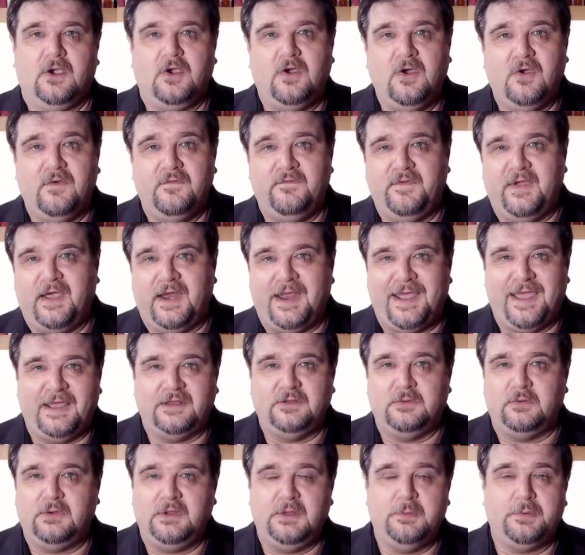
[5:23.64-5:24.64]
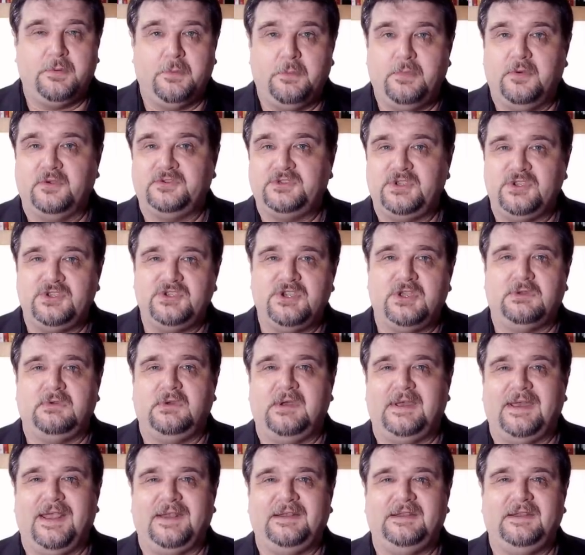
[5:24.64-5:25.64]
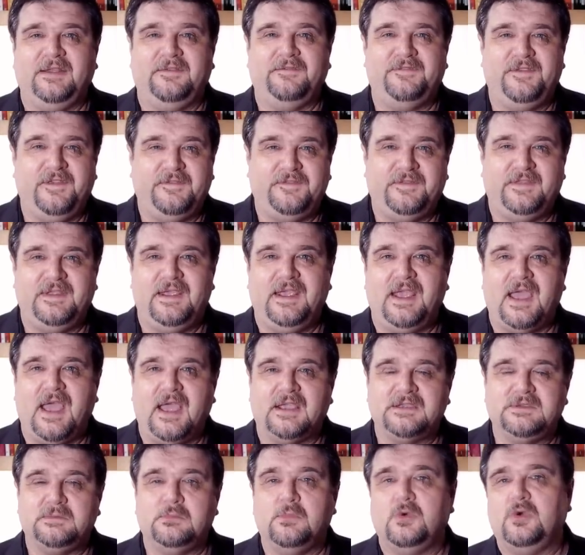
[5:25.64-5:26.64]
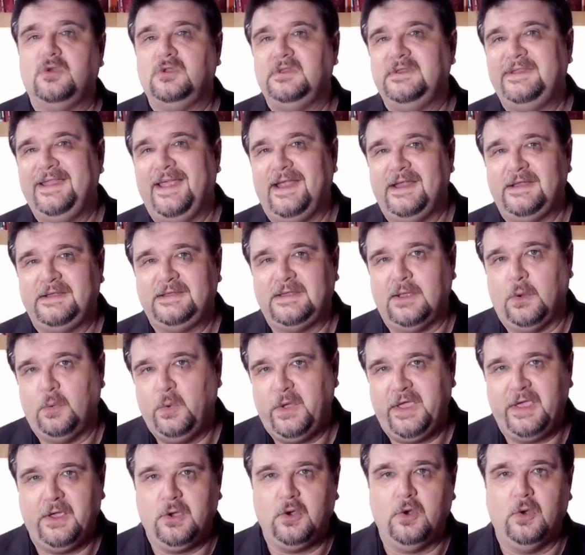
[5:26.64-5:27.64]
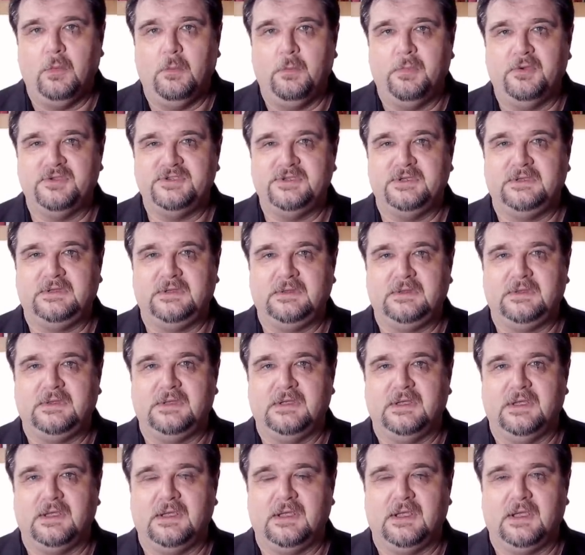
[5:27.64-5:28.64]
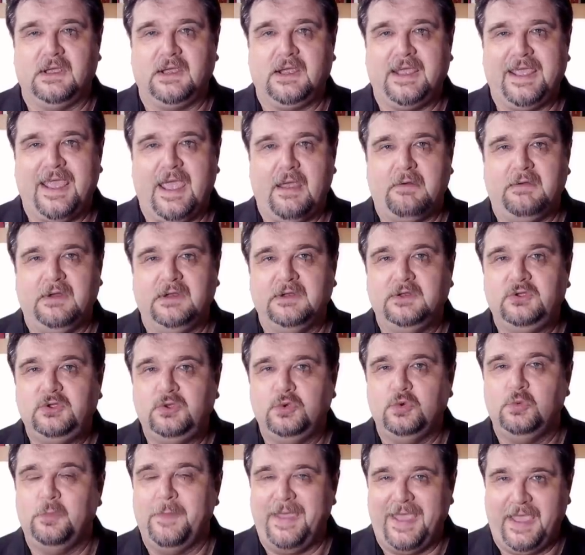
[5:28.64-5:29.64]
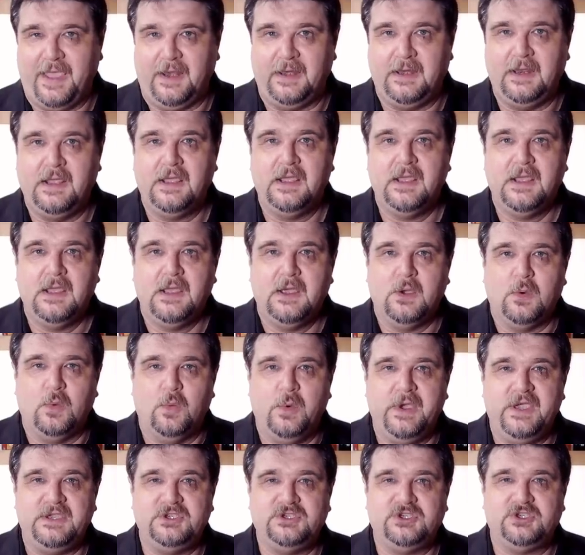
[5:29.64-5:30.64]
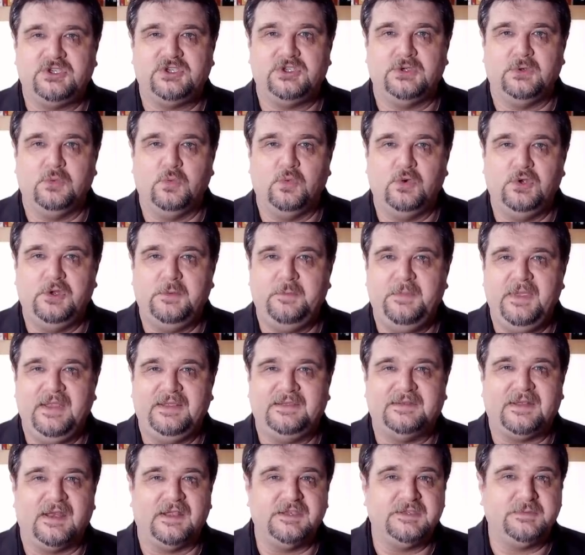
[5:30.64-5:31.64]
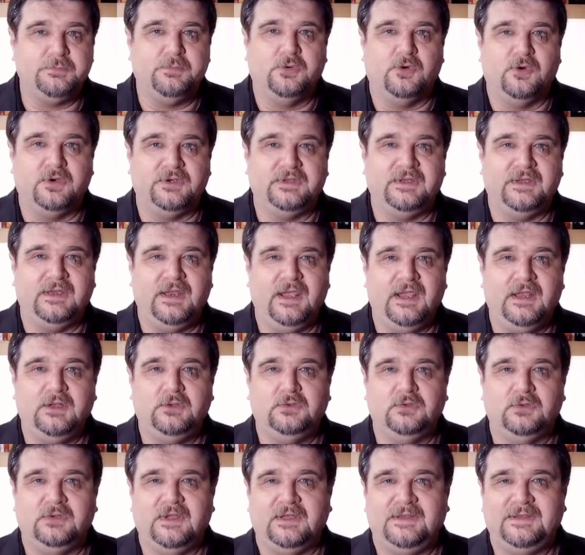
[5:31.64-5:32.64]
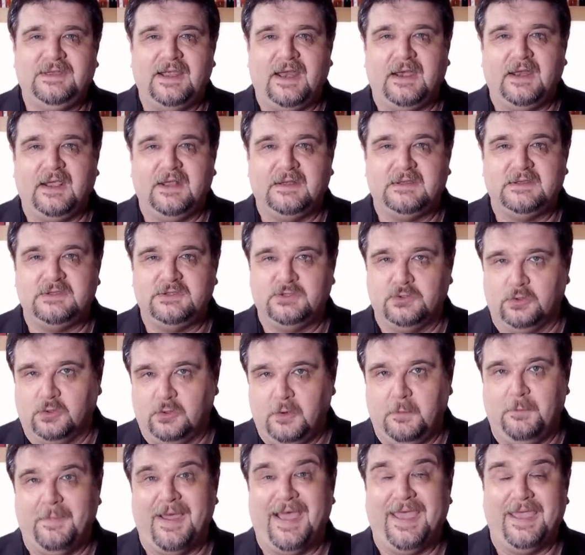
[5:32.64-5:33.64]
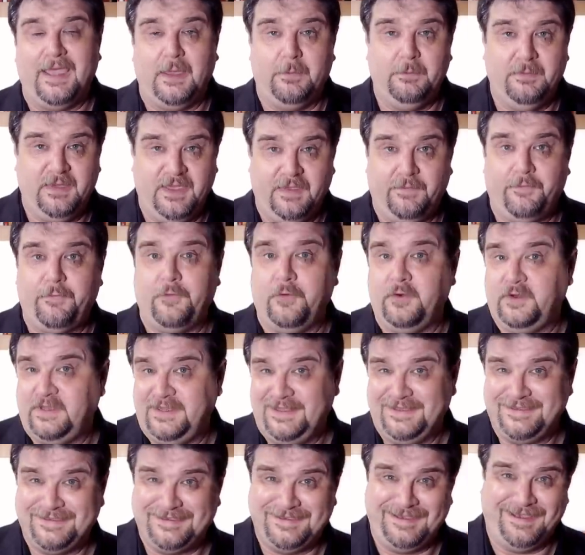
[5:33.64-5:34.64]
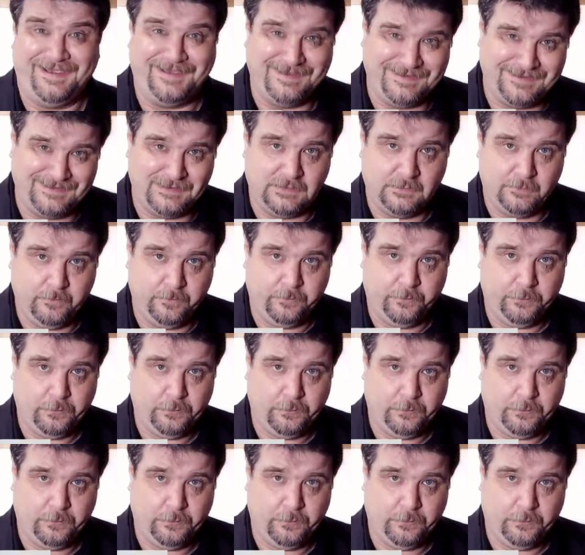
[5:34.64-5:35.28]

Convair had already proposed in January 1950 a small delta wing composite carrying two men, which would be transported into the target zone by a B-36.